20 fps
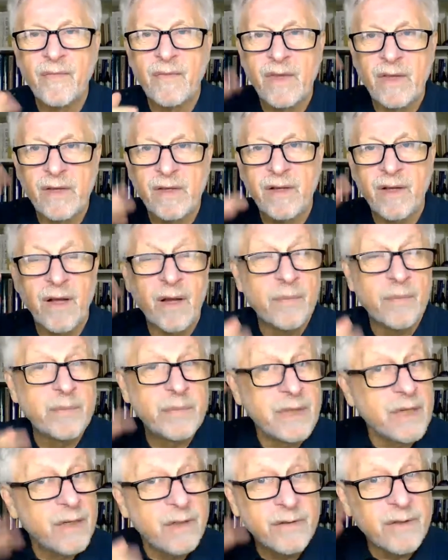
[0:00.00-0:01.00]
up, down,
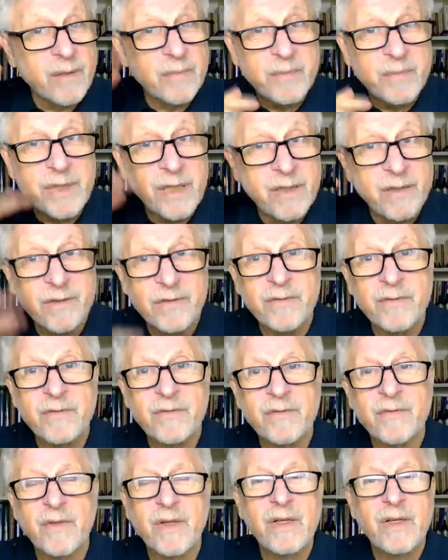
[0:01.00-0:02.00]
up, down.
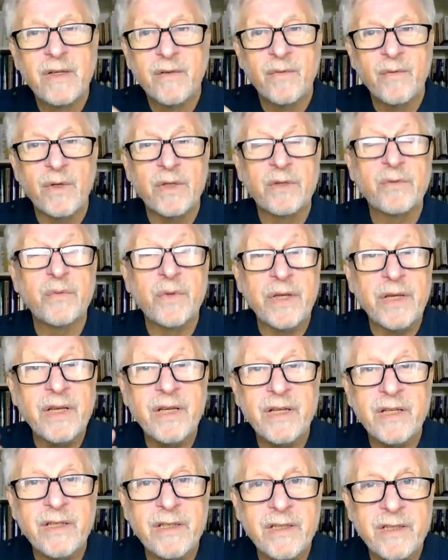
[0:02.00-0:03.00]
What we need
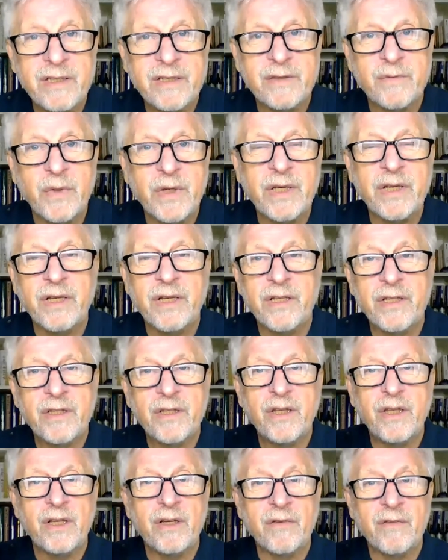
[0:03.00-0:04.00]
is we need the
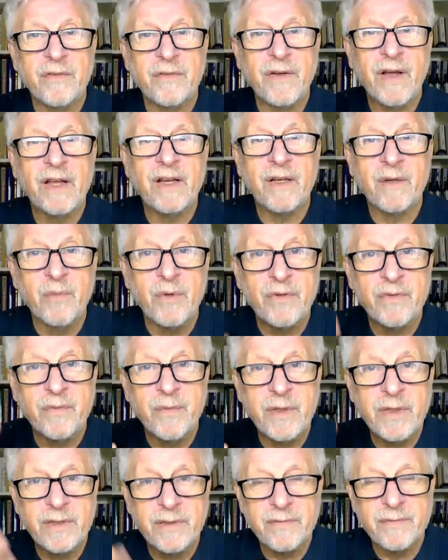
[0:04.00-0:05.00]
lymphatic movement.
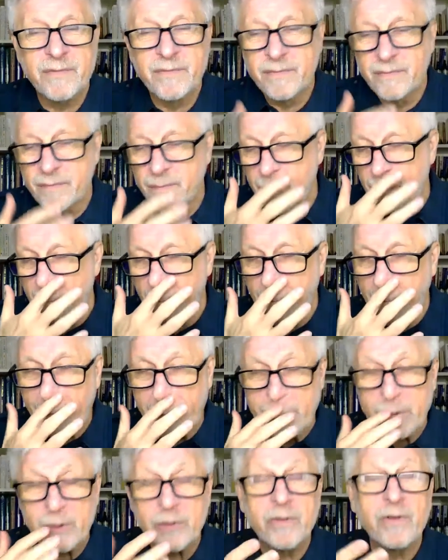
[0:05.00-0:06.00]

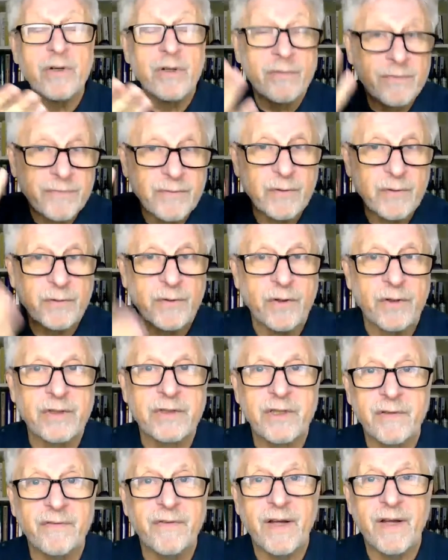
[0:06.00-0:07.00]
So, of course,
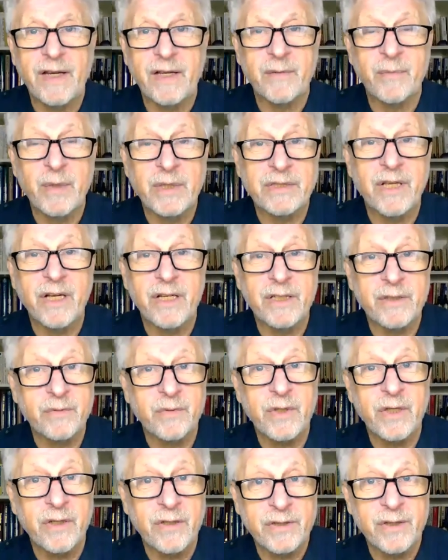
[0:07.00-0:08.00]
lymphatic massage would
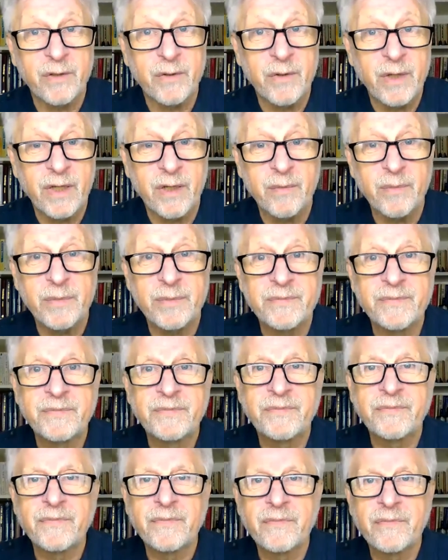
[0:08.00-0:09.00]
also help.
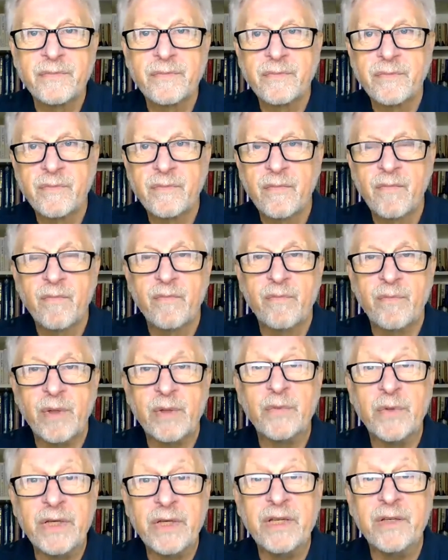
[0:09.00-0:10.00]
But we
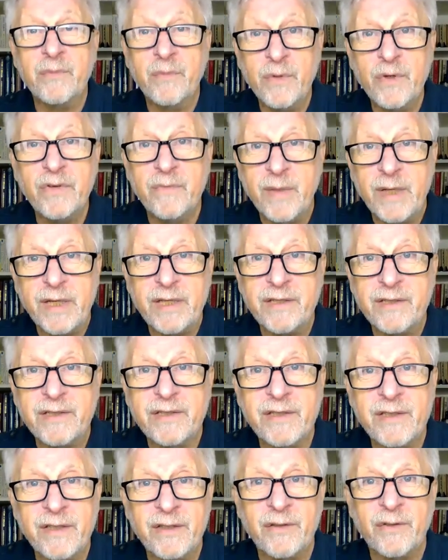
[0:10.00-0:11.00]
need movement in
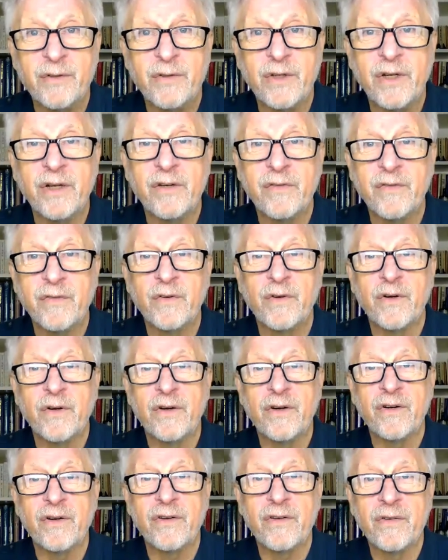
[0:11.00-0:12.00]
order for
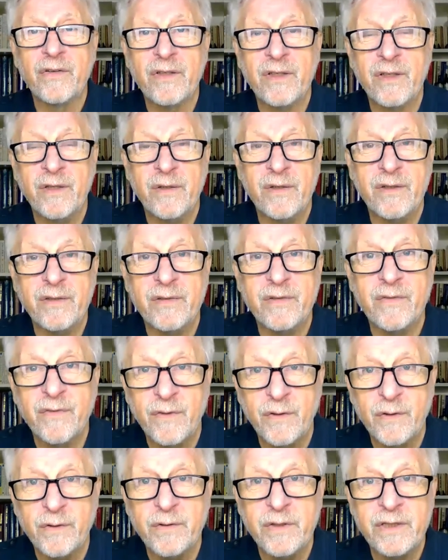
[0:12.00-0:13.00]
the
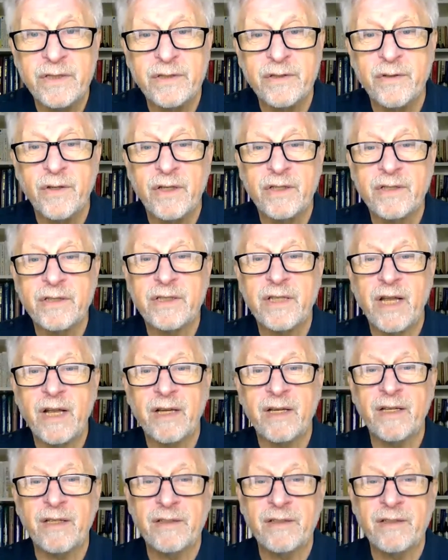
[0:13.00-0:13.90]
fluids to not stagnate.